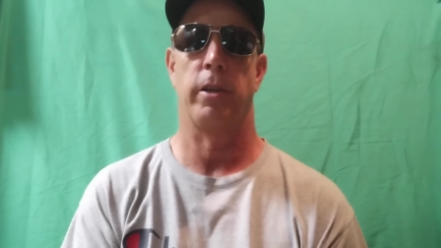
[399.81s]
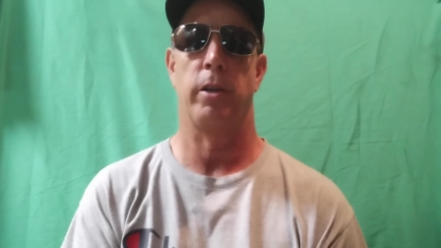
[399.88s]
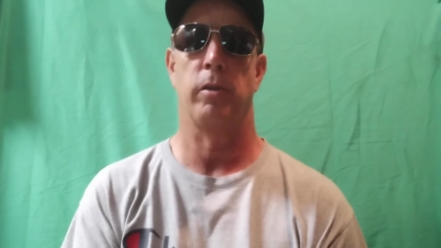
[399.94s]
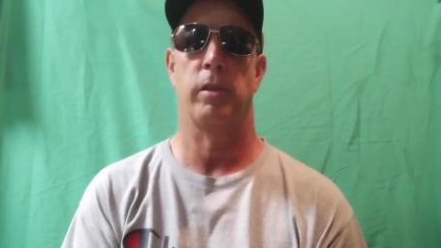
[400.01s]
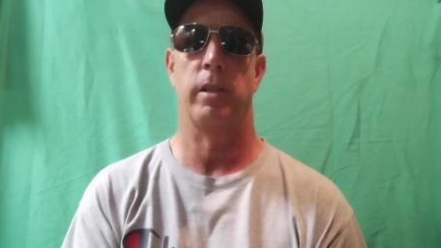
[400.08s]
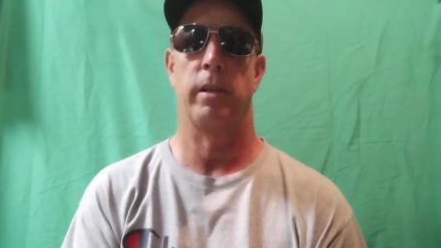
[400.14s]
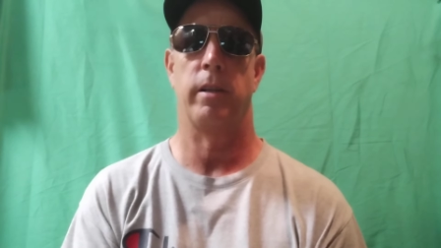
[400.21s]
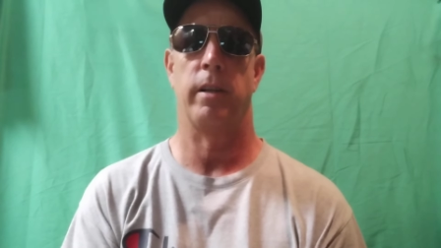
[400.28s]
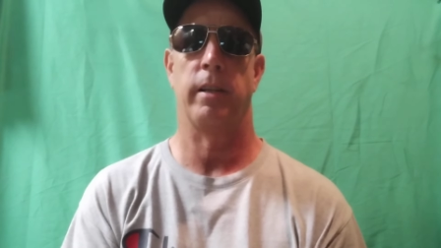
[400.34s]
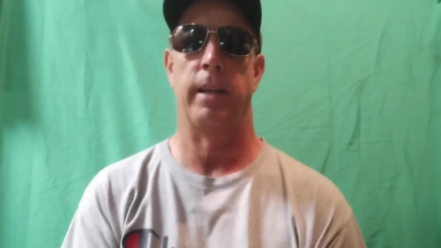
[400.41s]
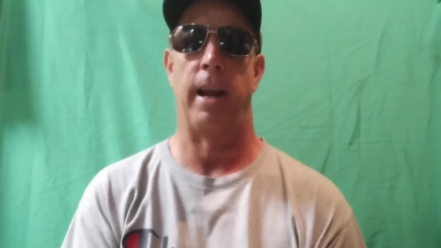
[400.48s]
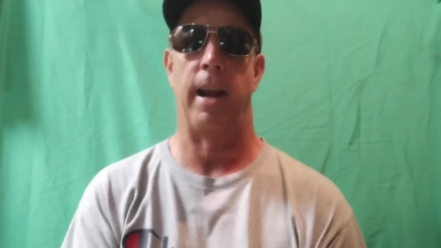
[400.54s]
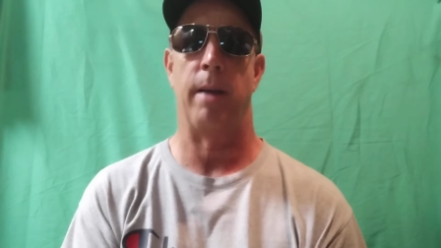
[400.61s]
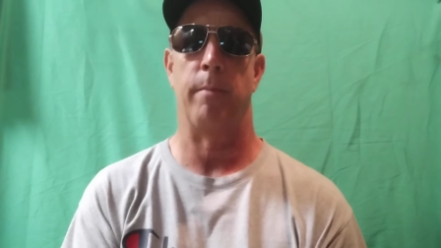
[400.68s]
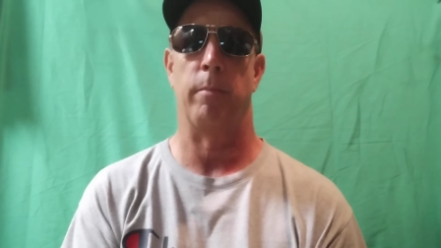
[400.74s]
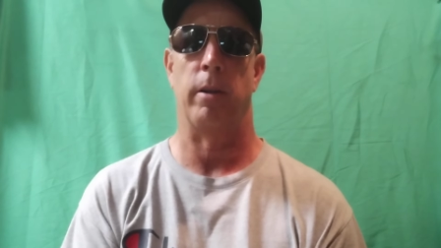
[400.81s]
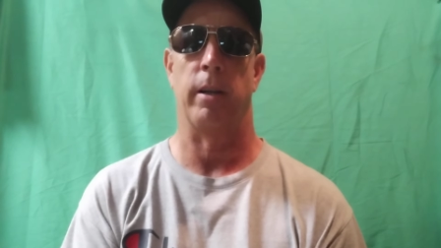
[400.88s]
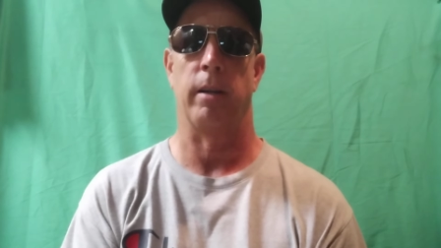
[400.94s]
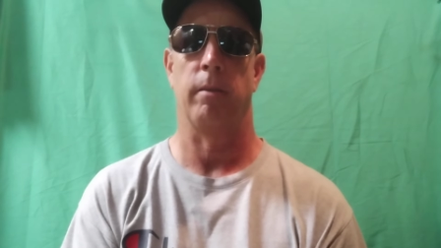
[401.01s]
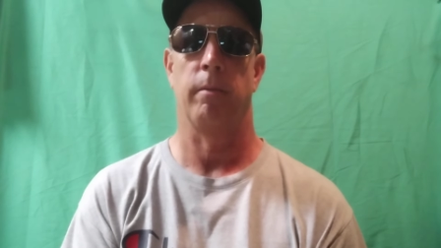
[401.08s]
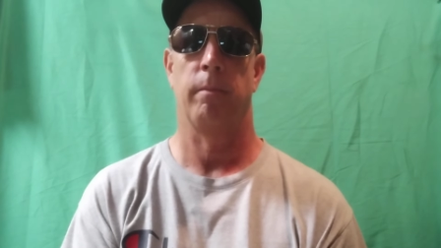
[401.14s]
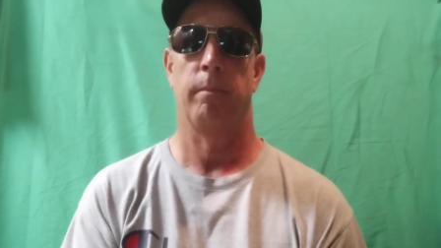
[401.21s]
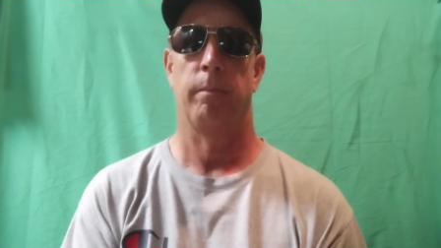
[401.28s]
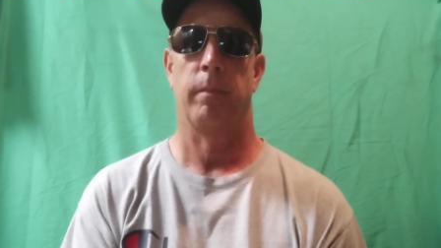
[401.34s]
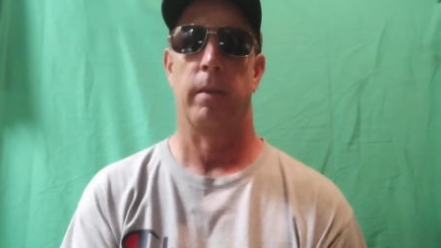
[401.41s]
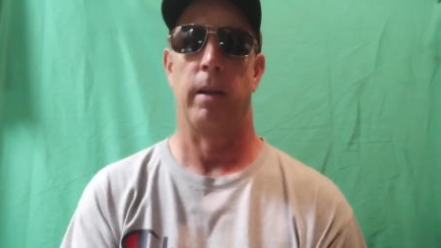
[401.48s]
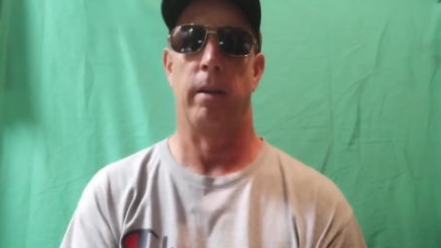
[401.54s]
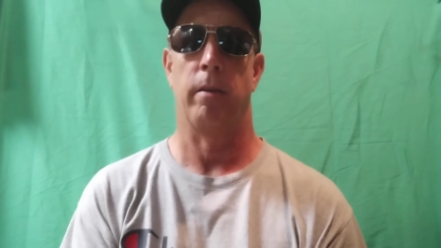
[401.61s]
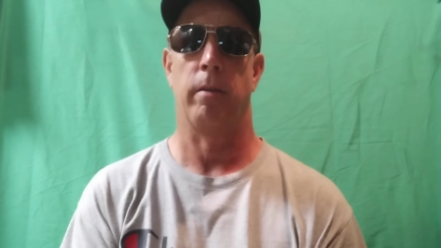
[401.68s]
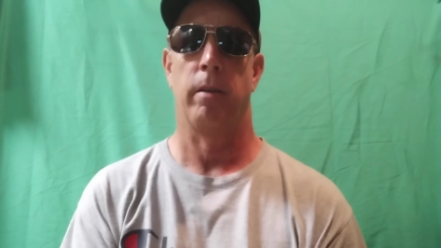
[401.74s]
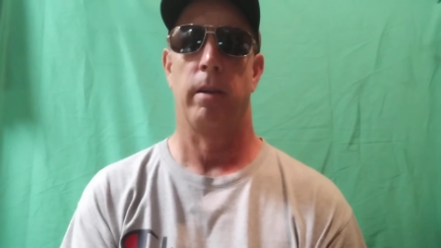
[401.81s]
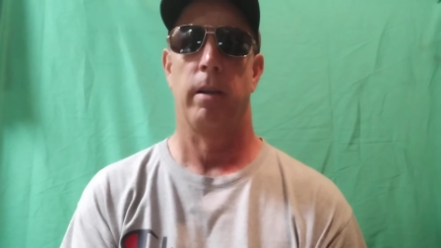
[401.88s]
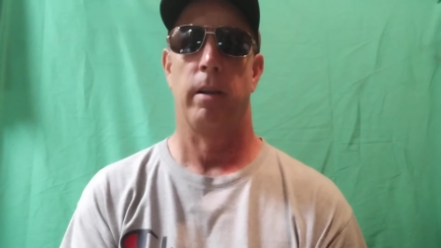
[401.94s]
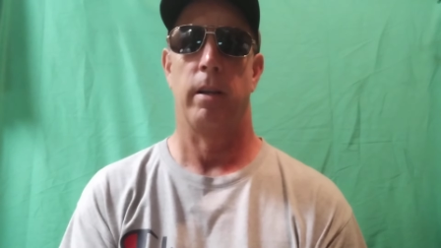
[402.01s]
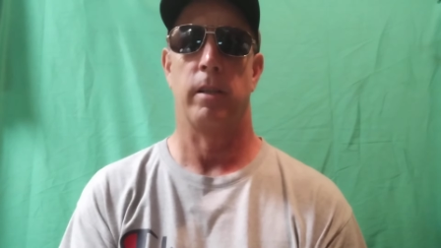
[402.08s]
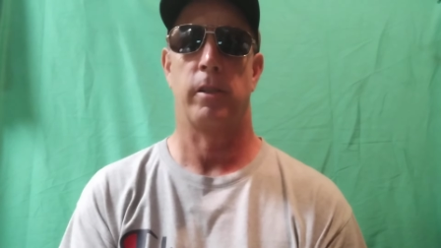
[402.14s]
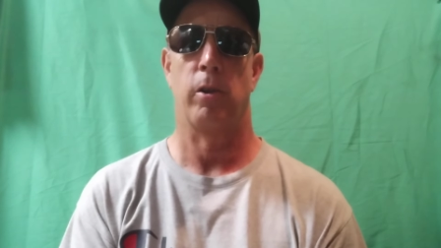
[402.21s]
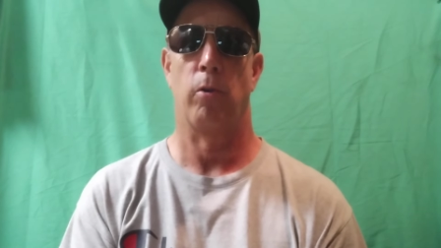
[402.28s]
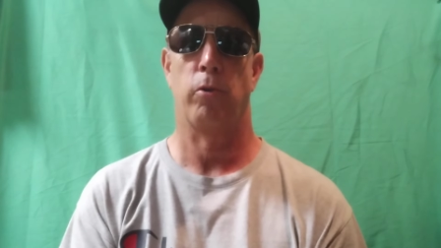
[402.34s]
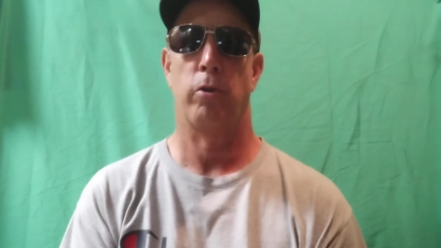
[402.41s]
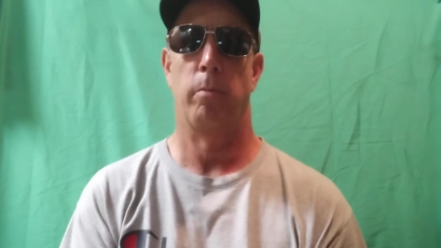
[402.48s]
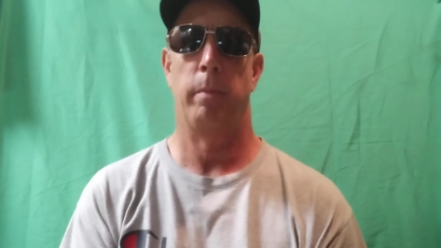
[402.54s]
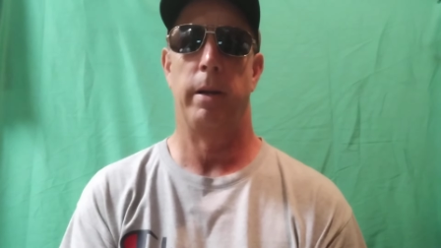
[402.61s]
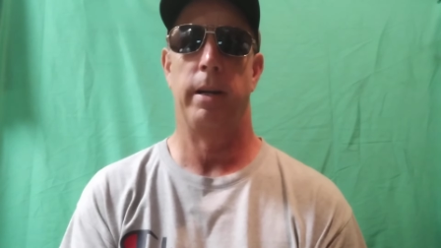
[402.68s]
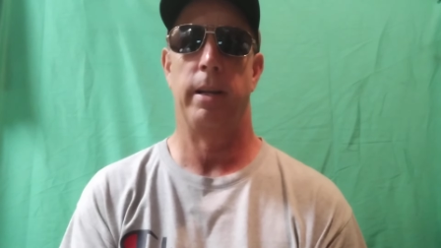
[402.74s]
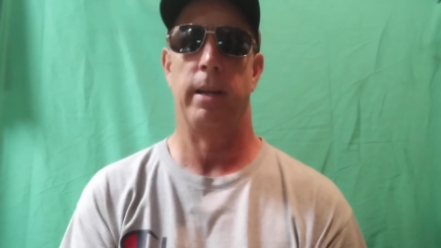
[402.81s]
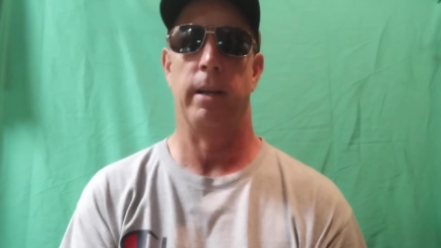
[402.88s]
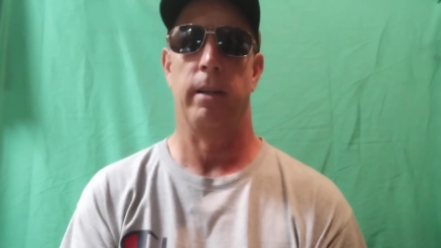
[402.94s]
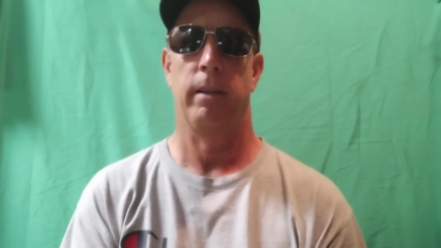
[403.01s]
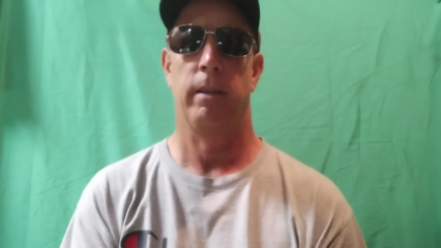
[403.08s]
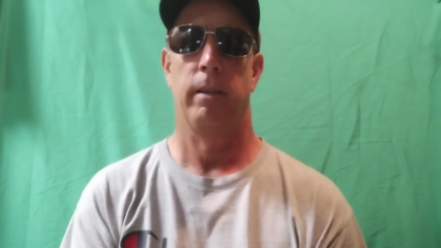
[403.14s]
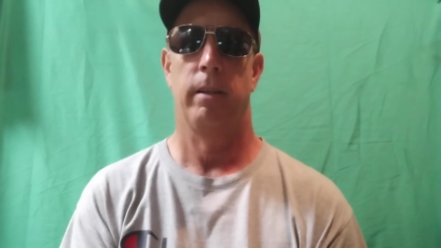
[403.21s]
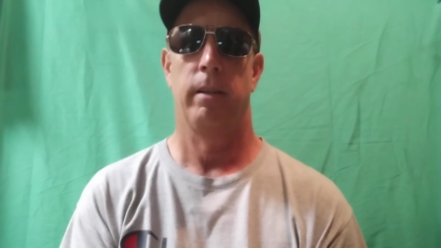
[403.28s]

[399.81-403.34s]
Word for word: used it in gambling, and and social media.